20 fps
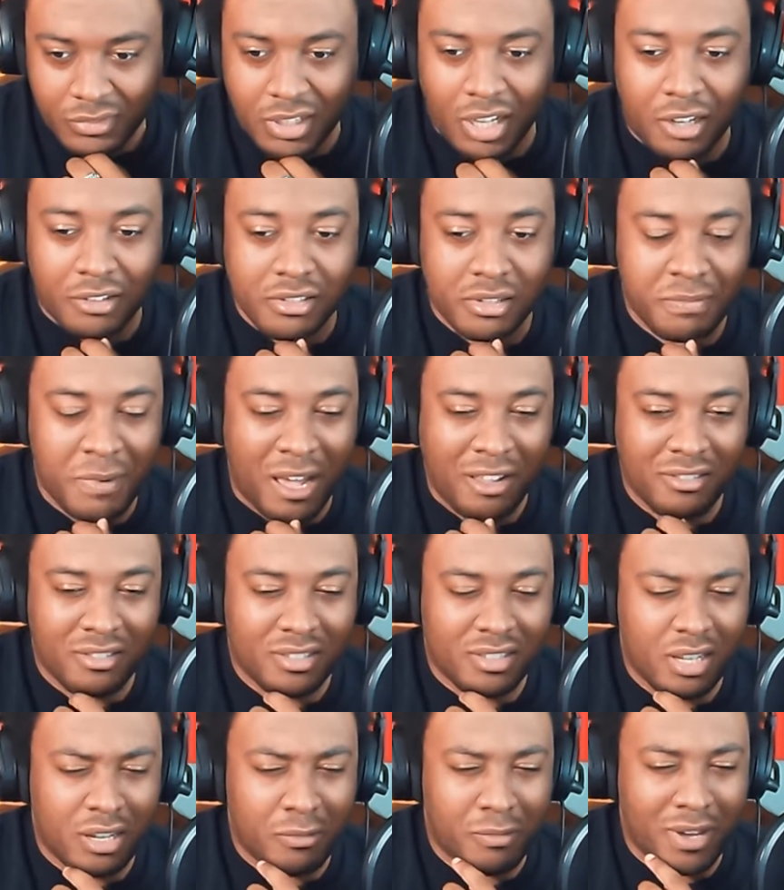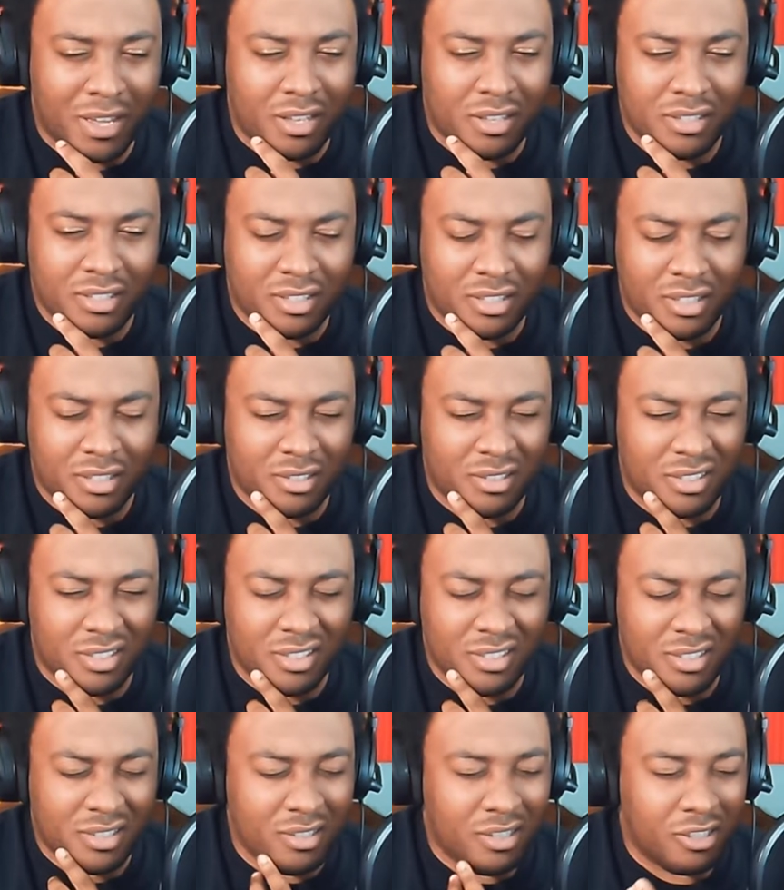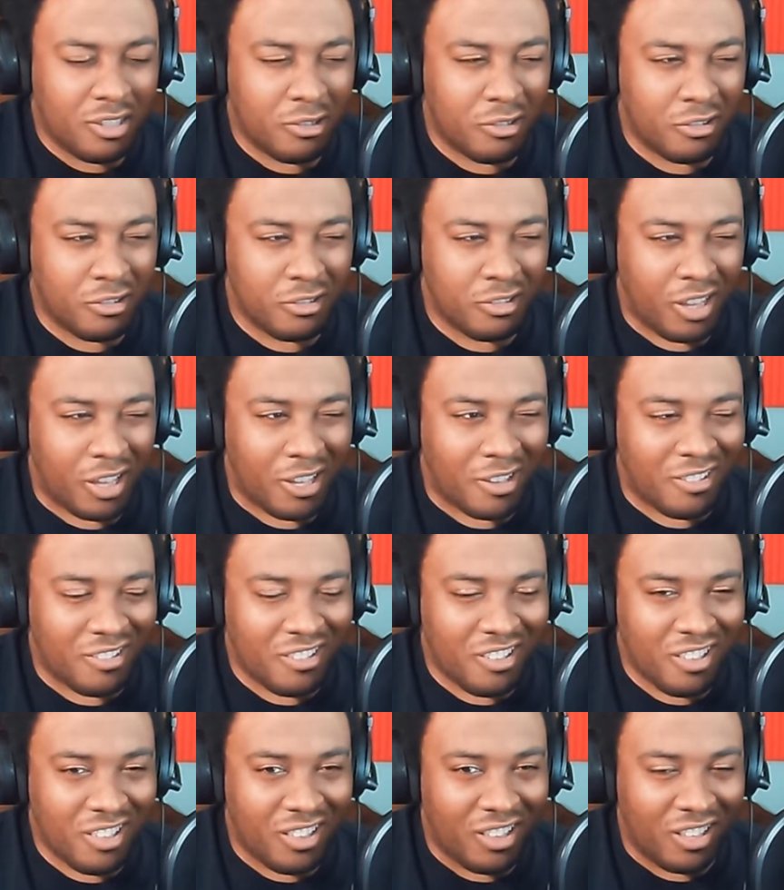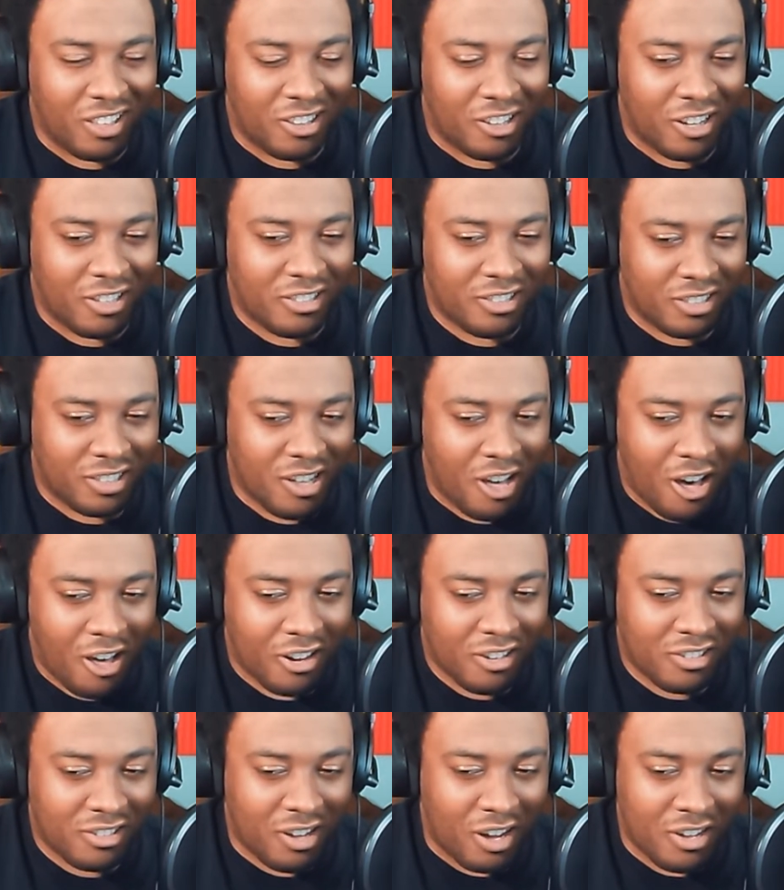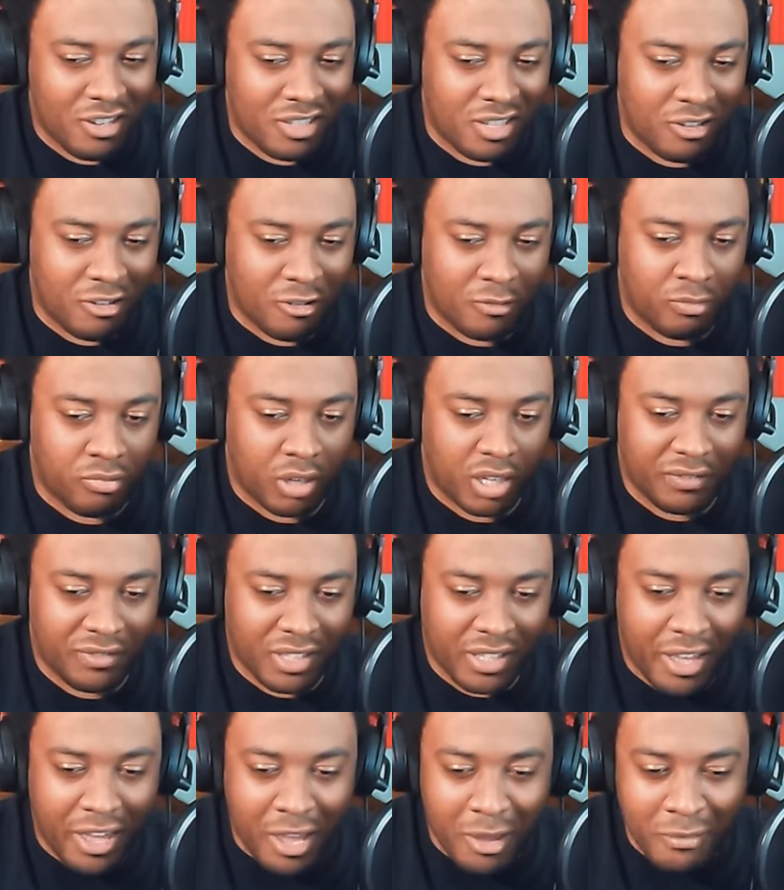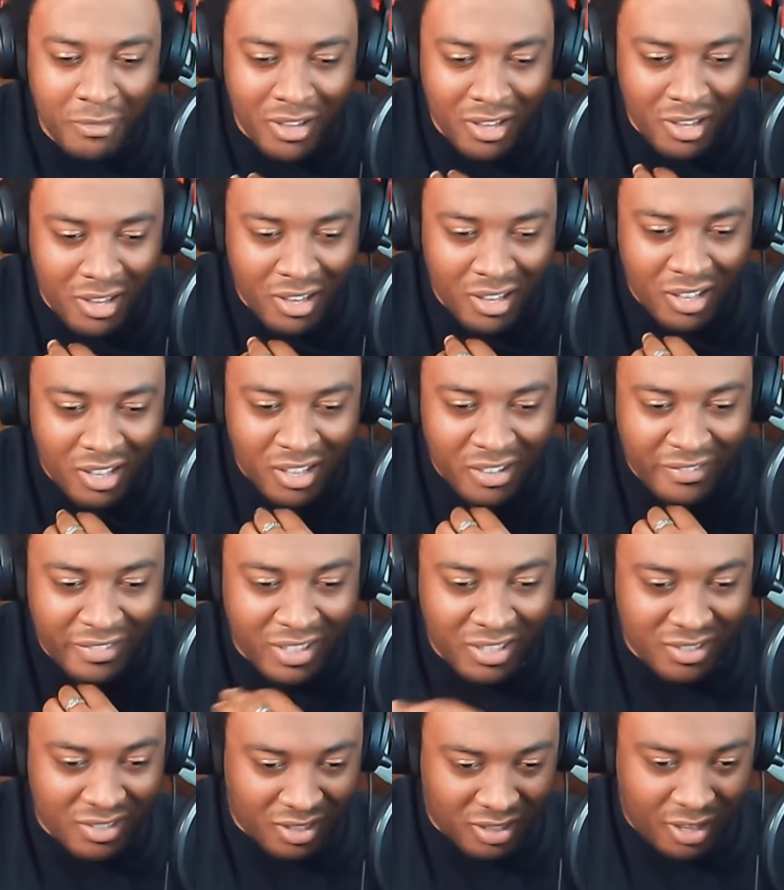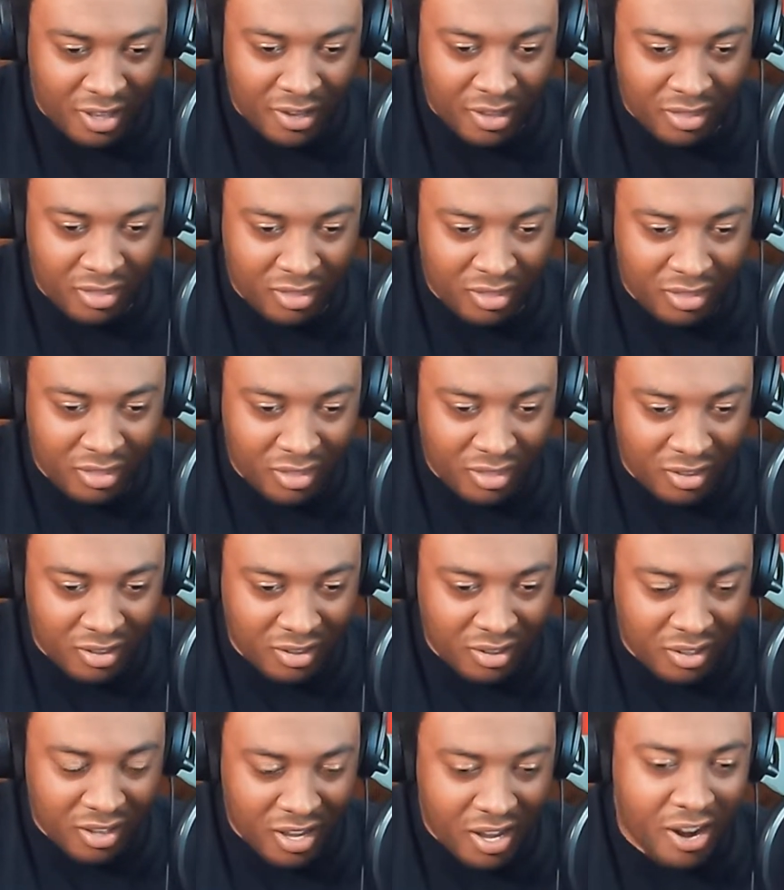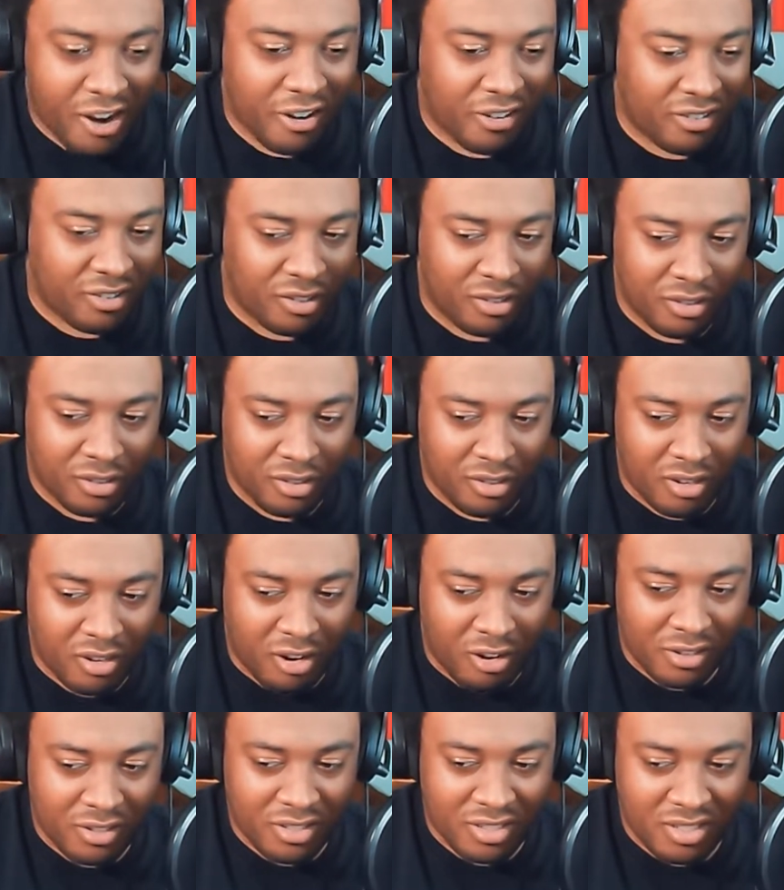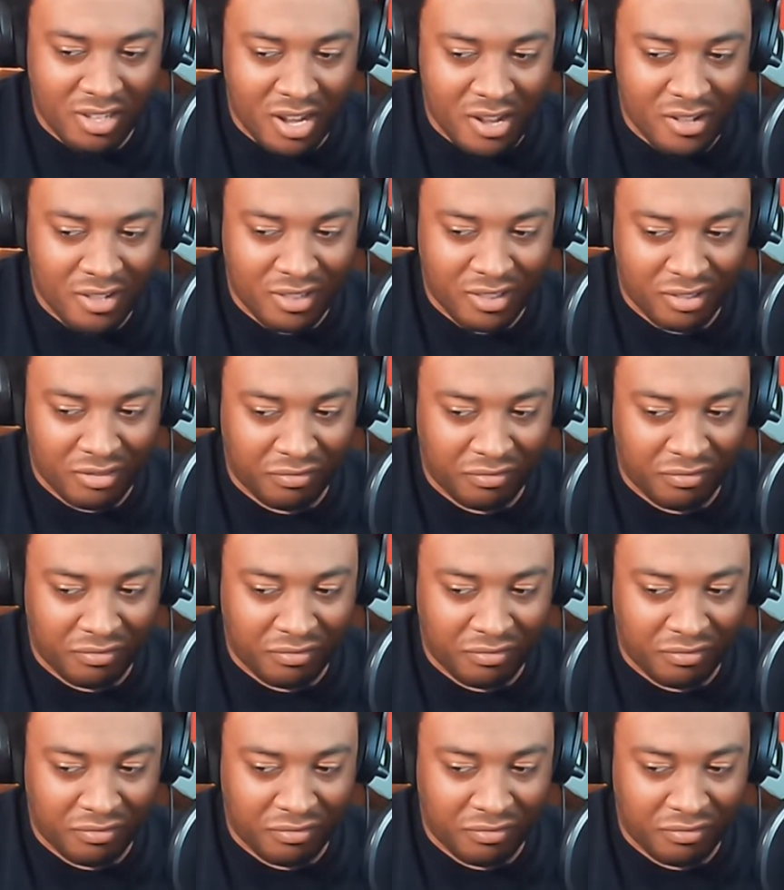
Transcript: I was about to say, wait, is, is this another, like, either Action Odyssey or Bravely game? Because, like, the character art style